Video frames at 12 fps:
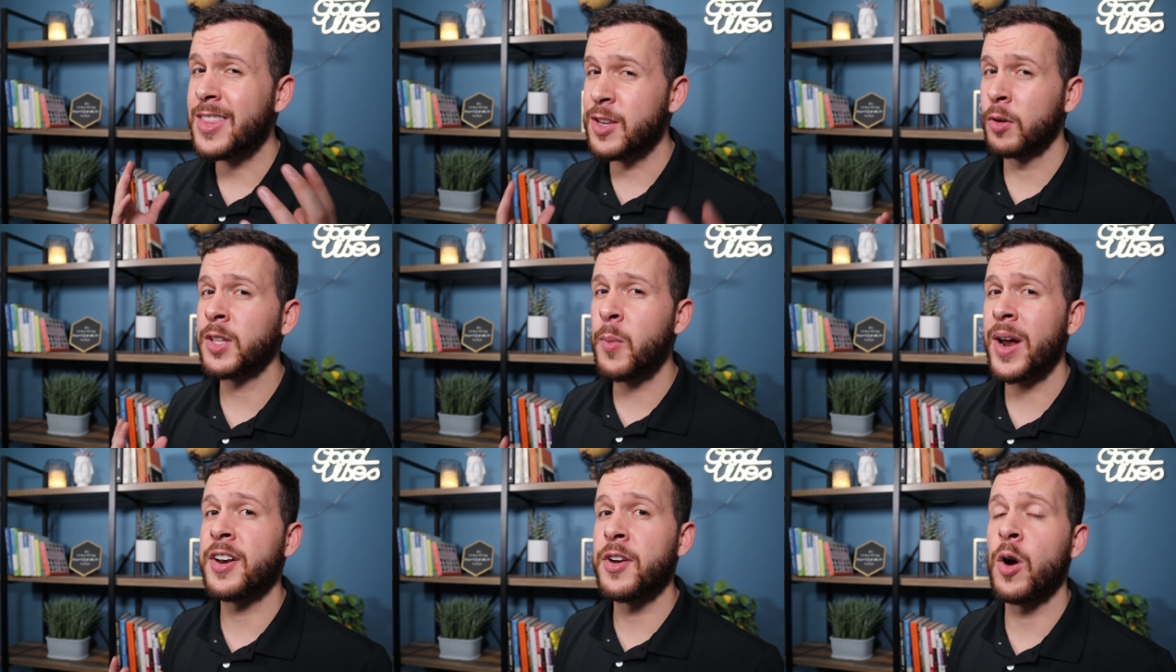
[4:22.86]
The only
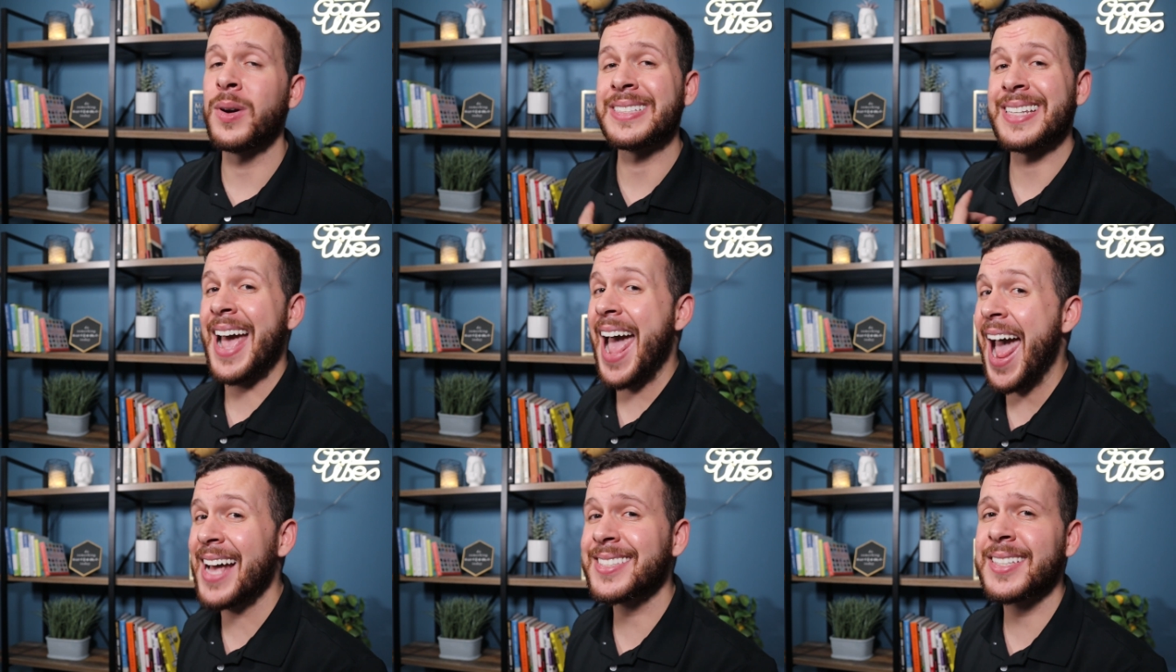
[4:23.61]
way to know is to
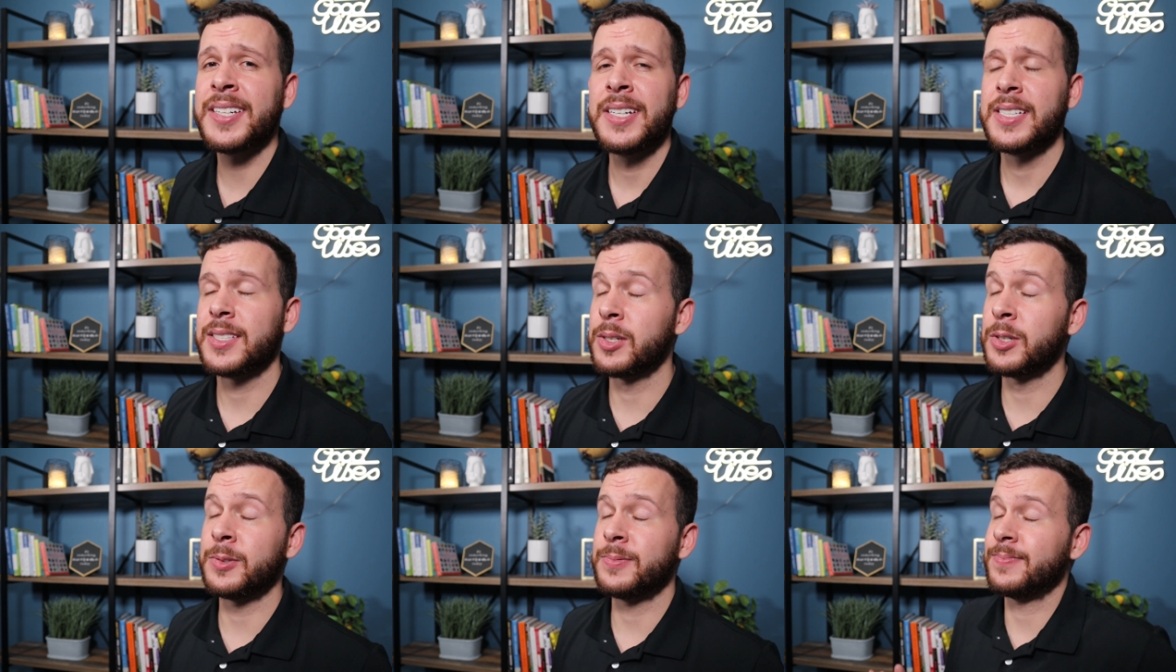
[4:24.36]
ask.
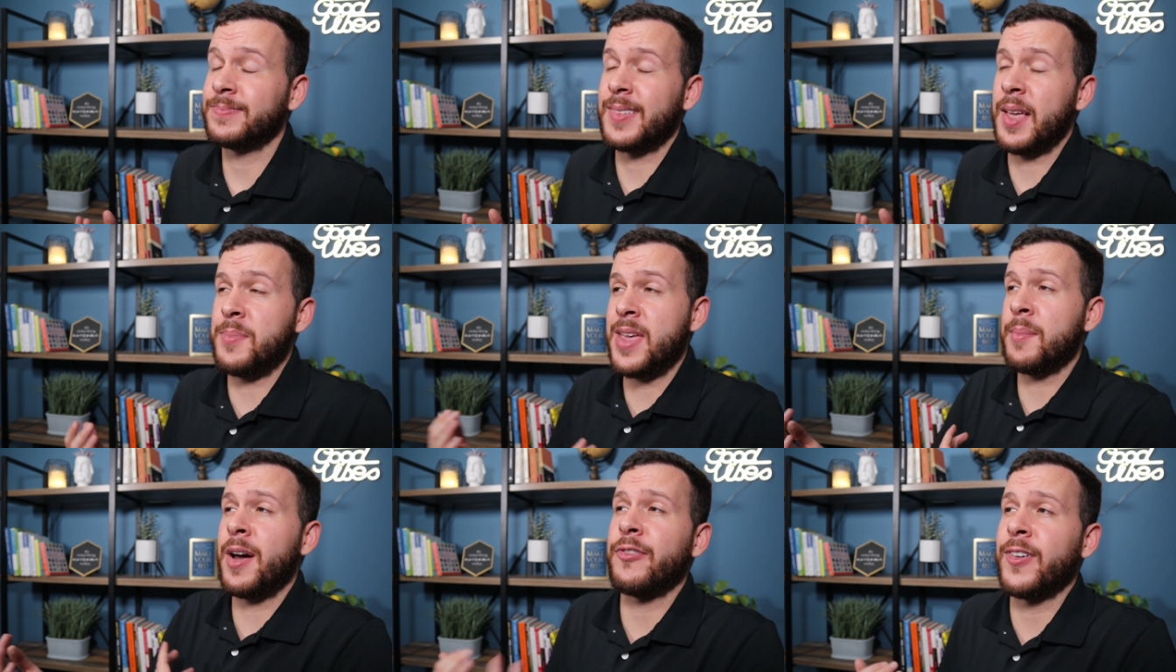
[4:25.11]
So
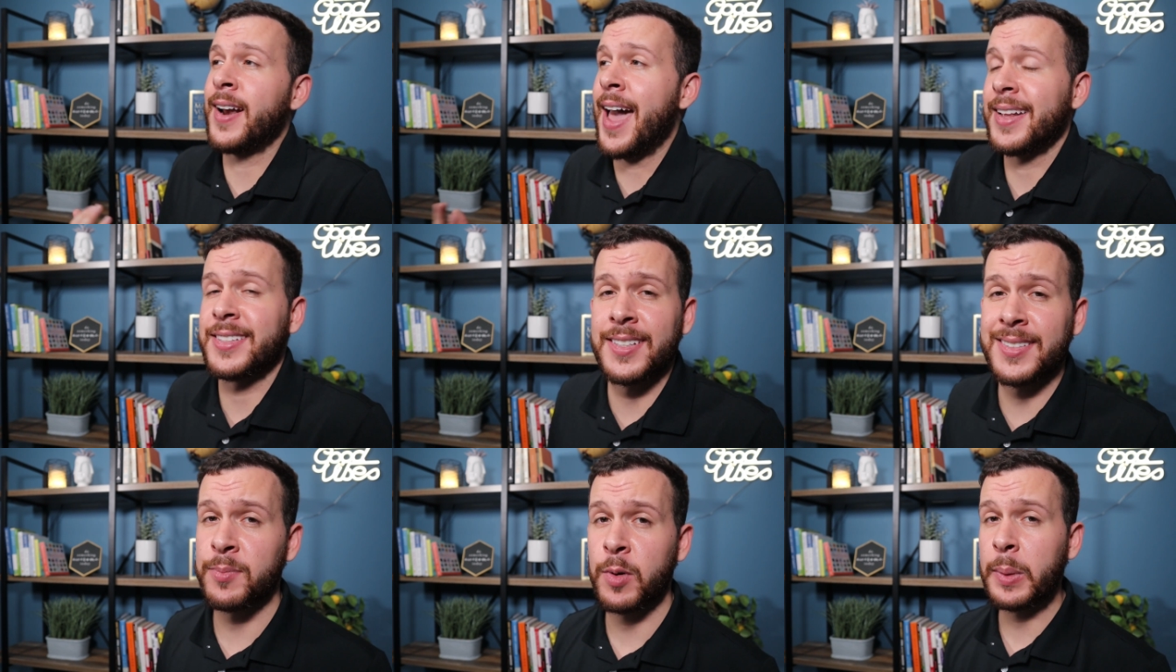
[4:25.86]
me and my friend had a
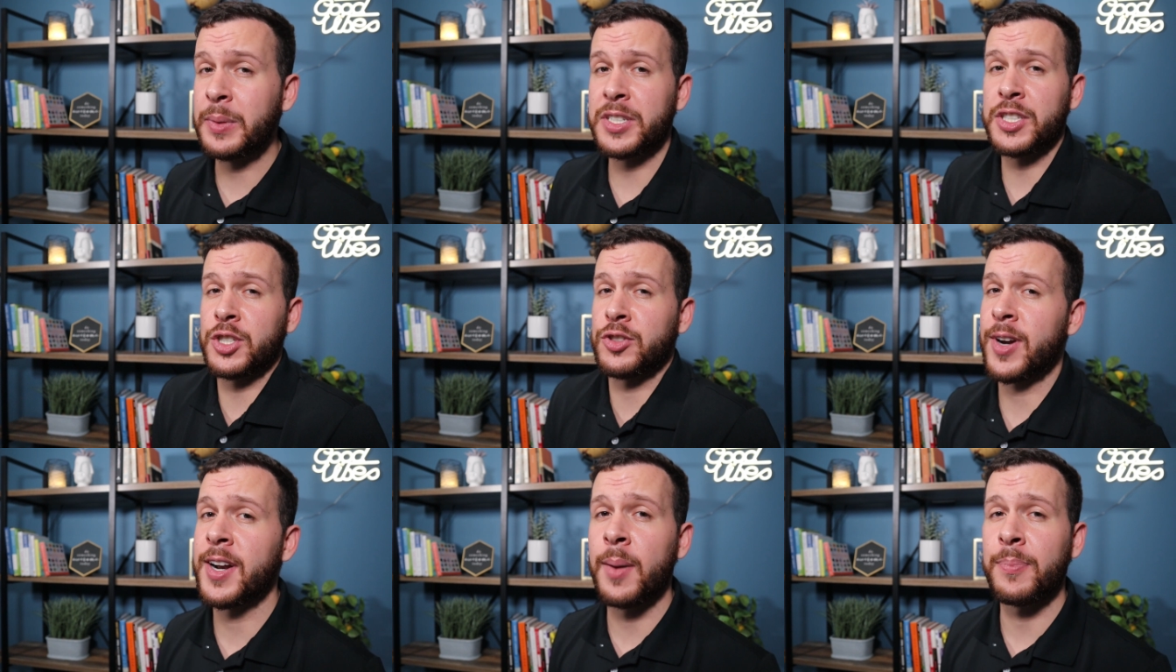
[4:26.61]
system where we would just
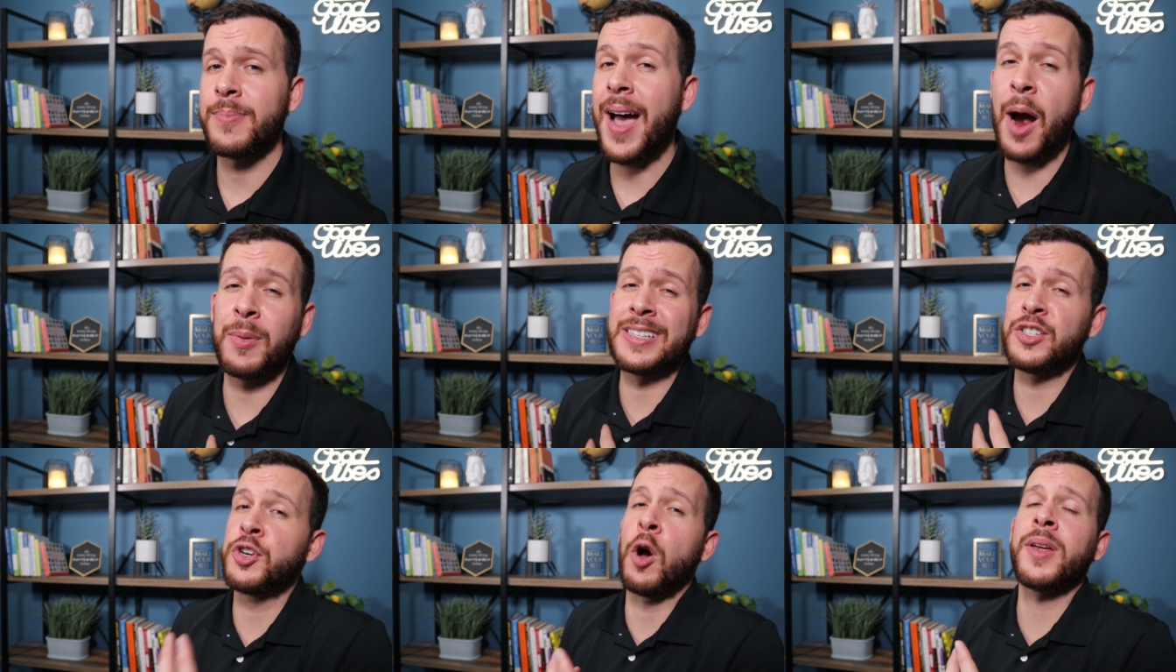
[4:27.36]
straight up, I
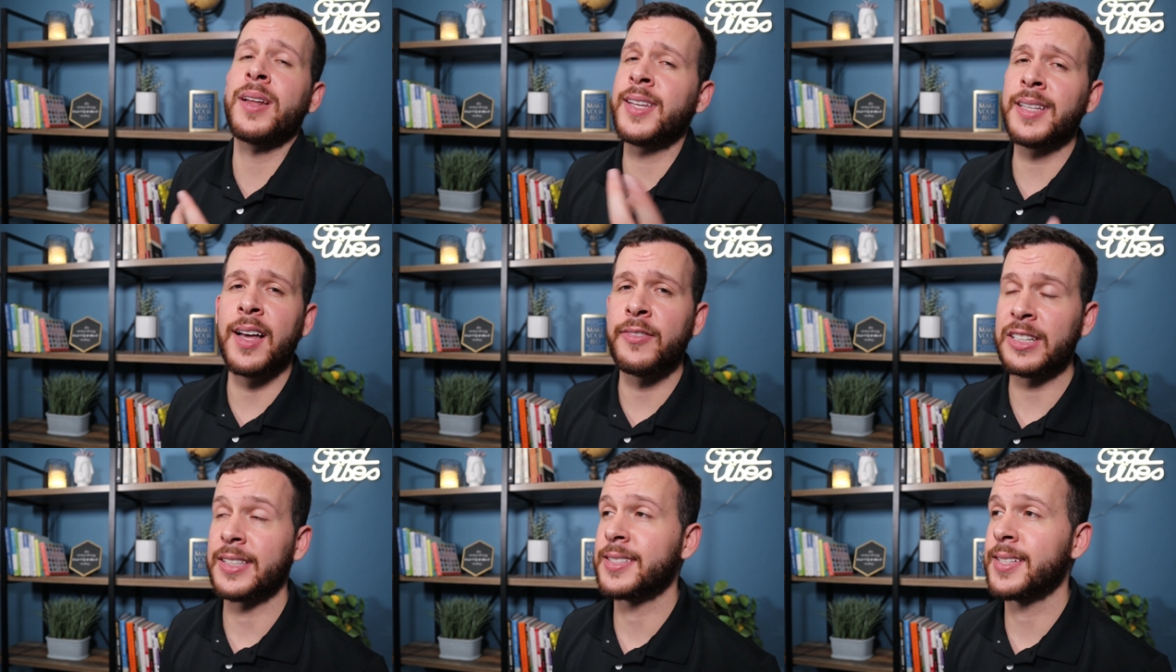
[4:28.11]
would jokingly,
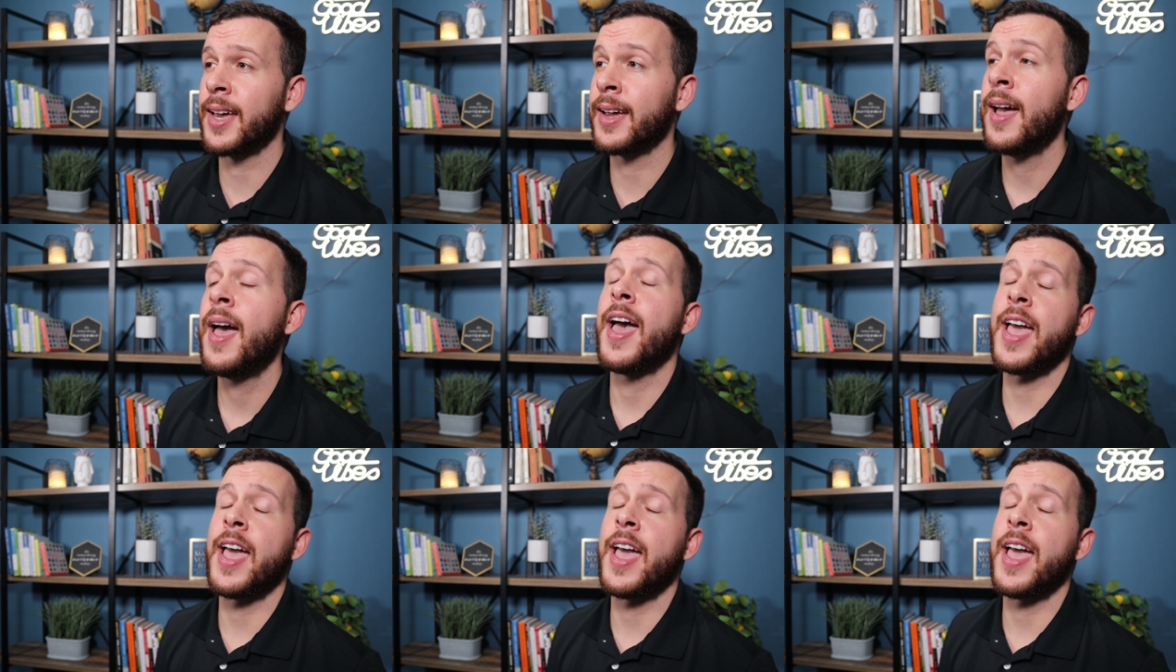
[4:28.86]
lovingly say,